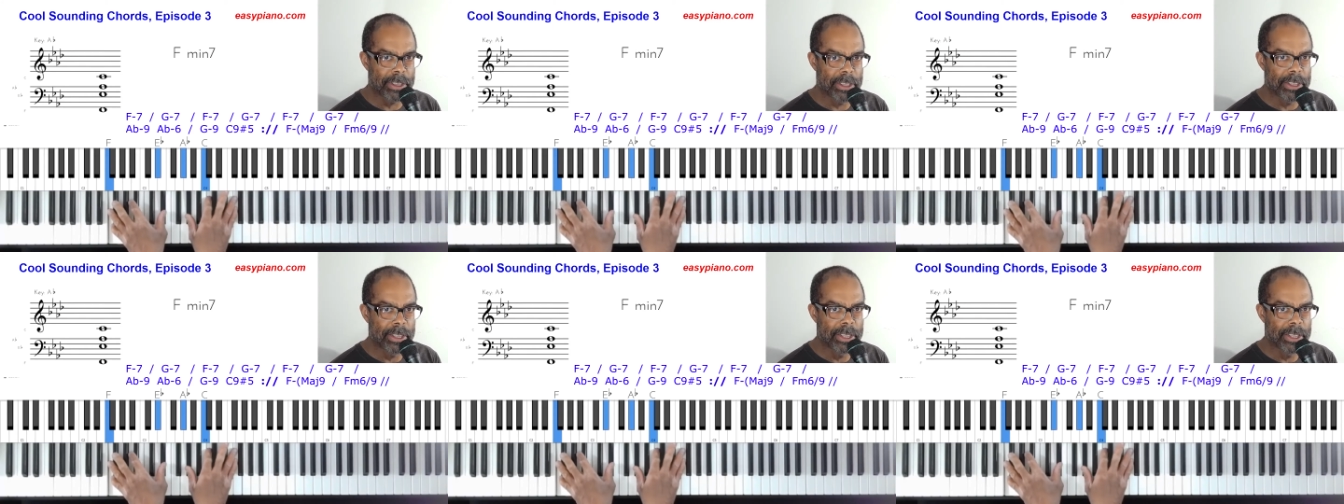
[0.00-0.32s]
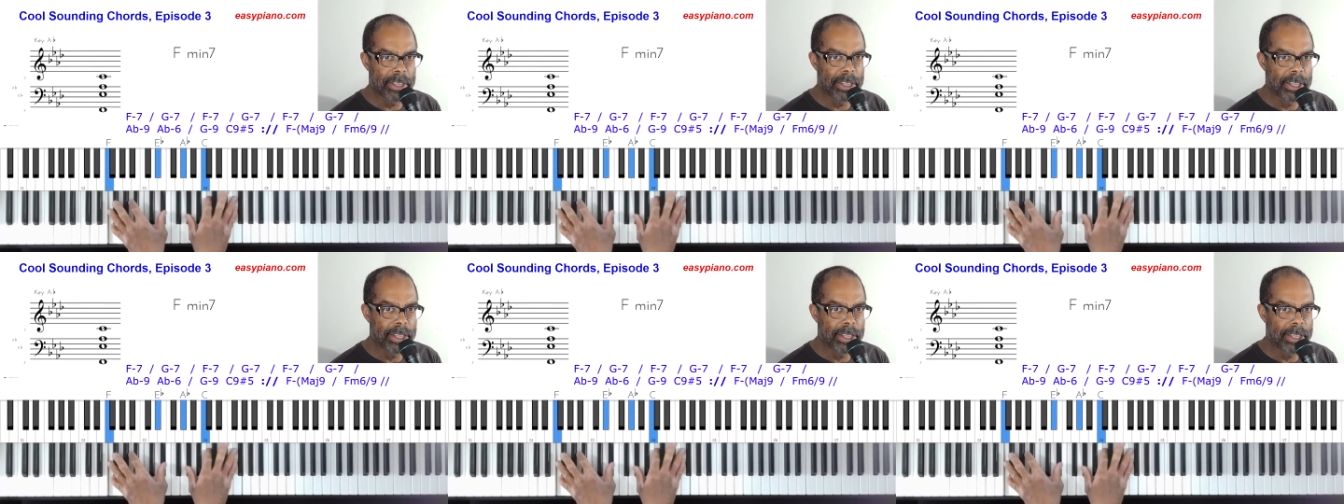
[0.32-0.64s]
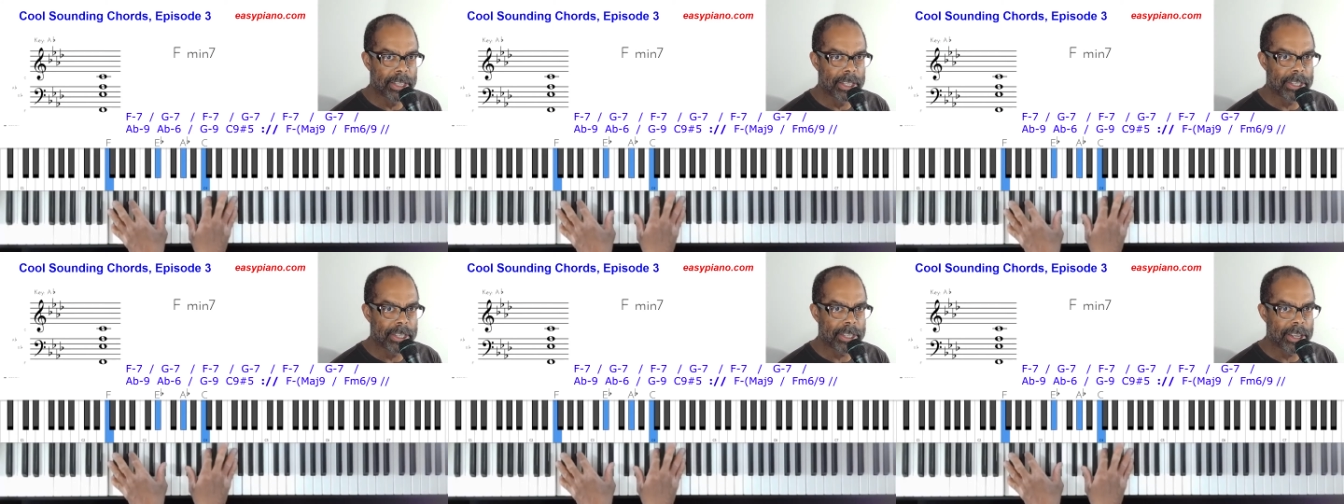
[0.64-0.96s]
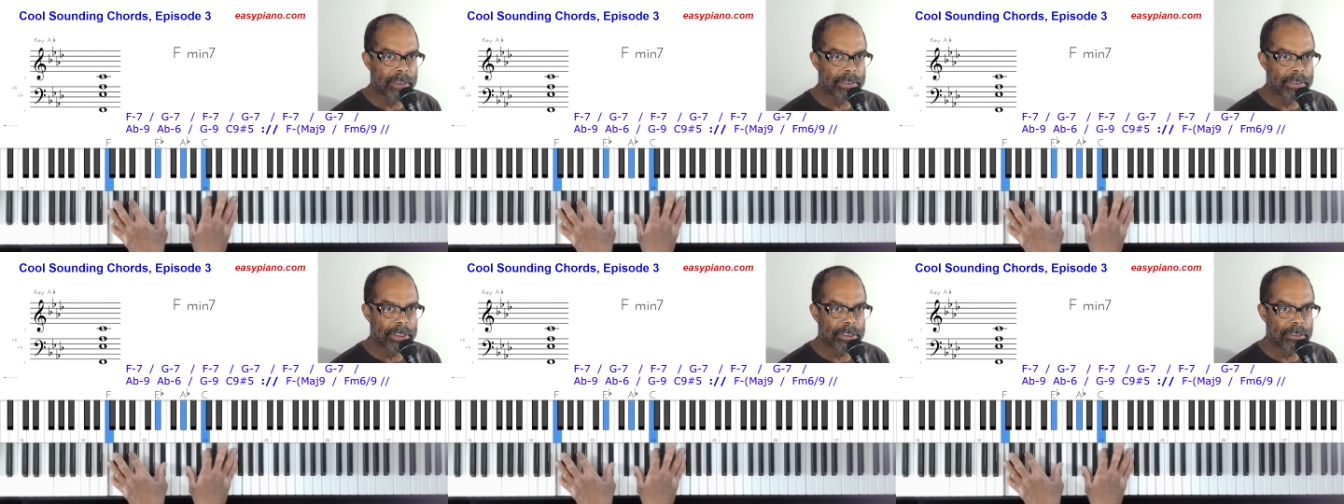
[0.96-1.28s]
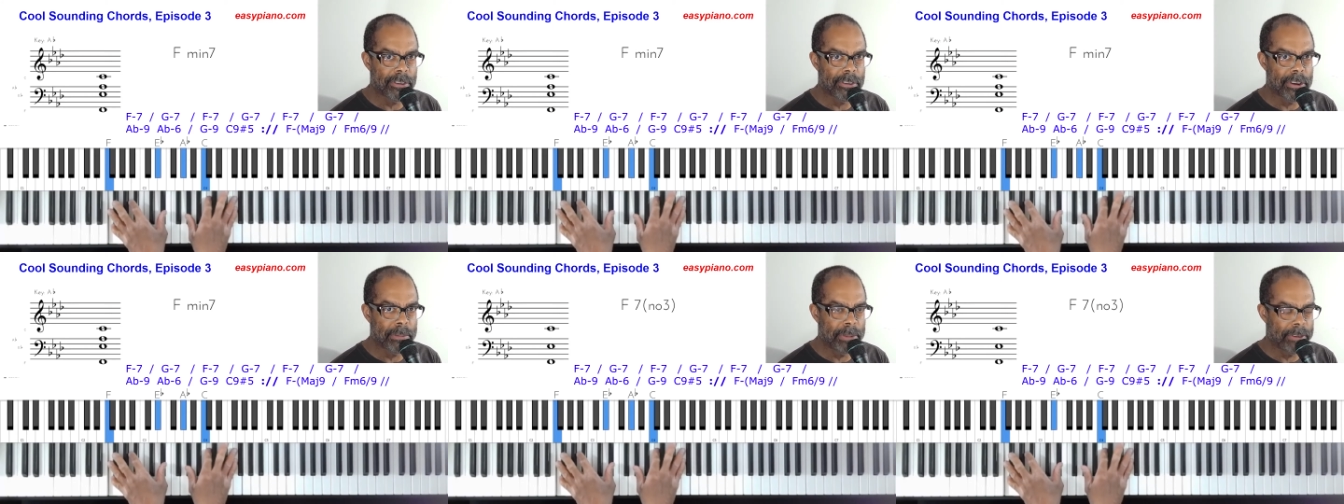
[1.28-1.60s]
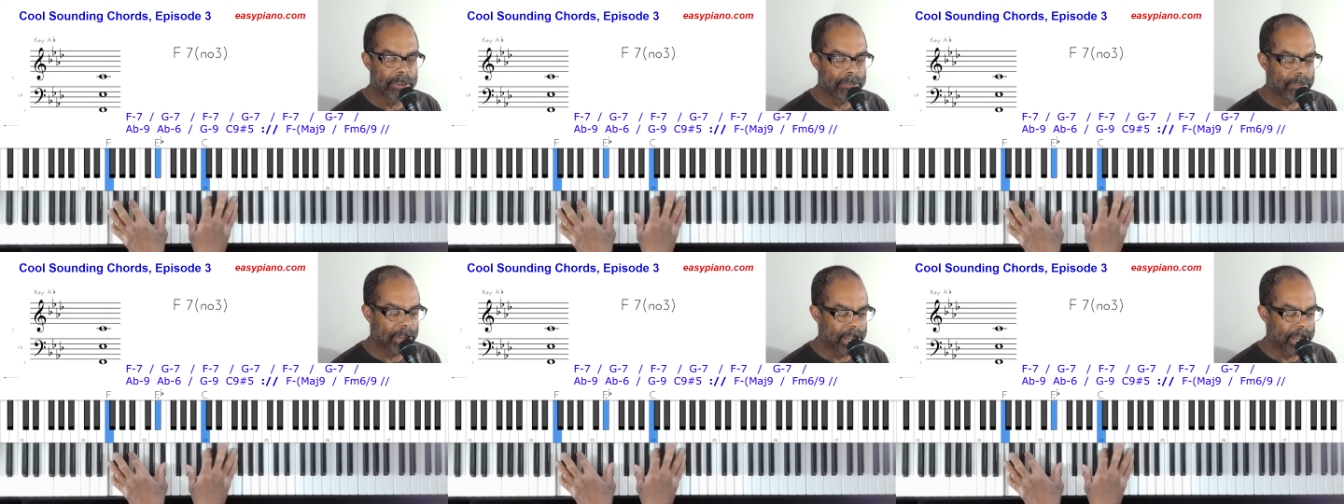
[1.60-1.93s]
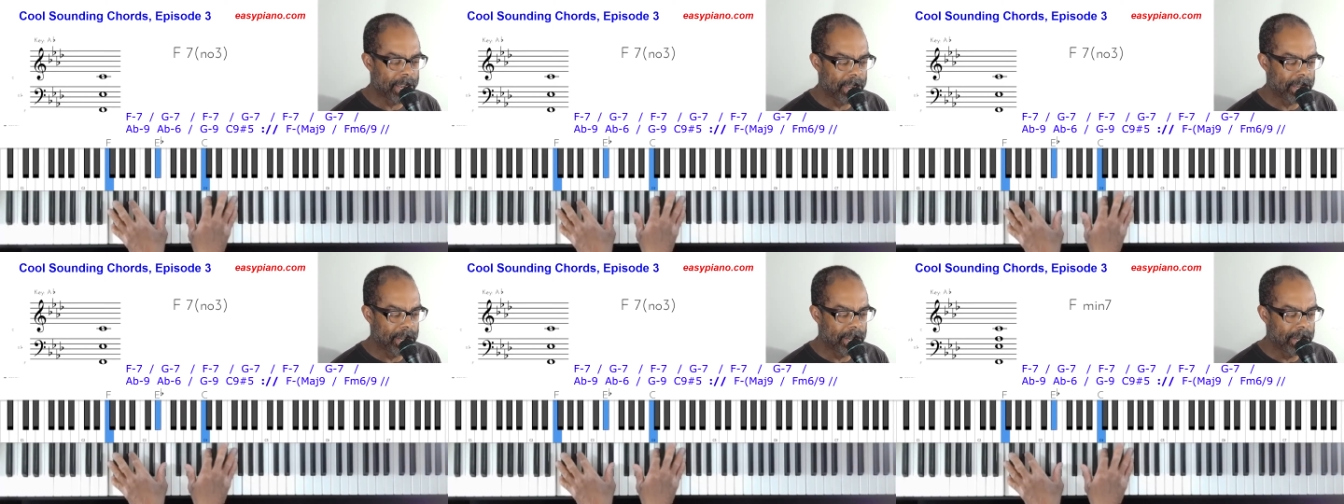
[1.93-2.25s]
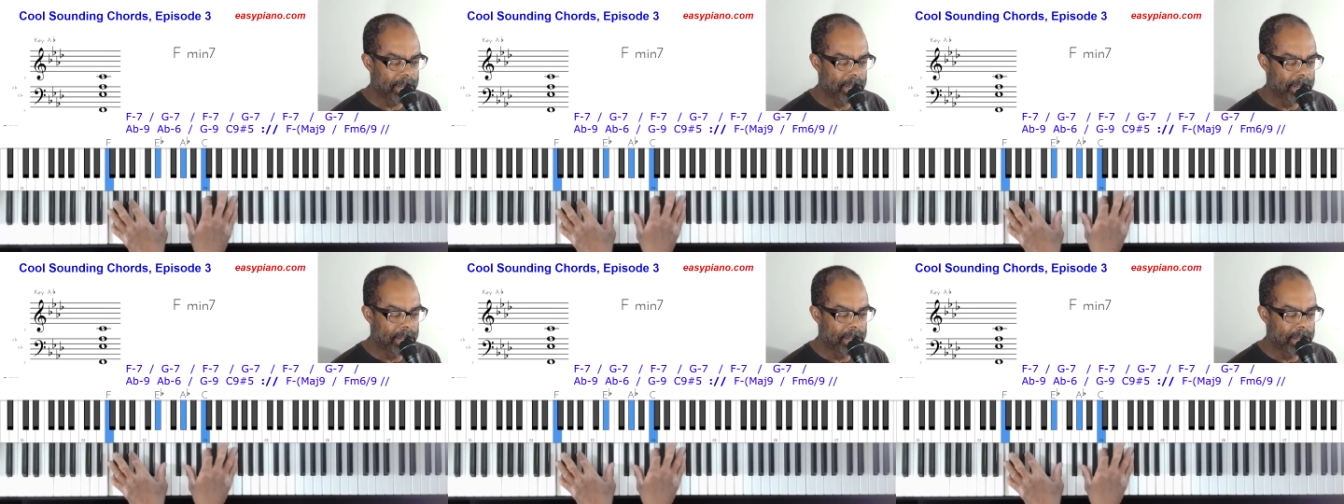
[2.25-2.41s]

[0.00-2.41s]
the 7th is going to be flat,